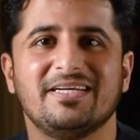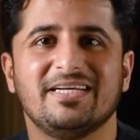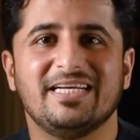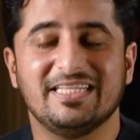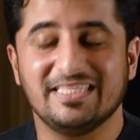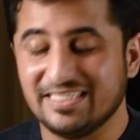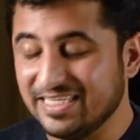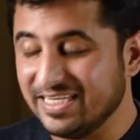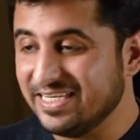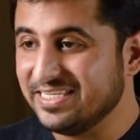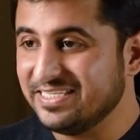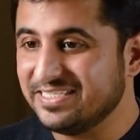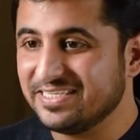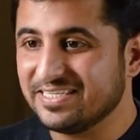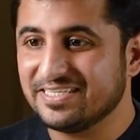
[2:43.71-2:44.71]
in
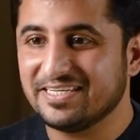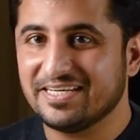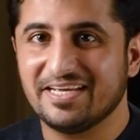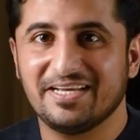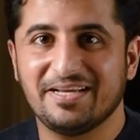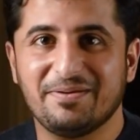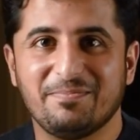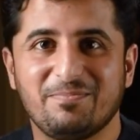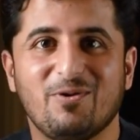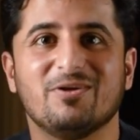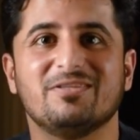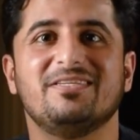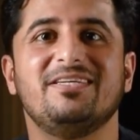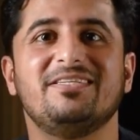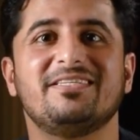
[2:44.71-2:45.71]
these
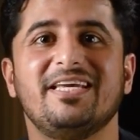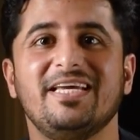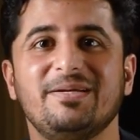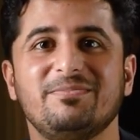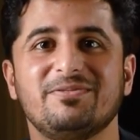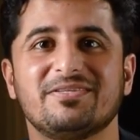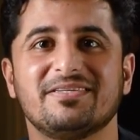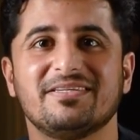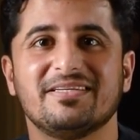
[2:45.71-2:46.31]
Ponzi schemes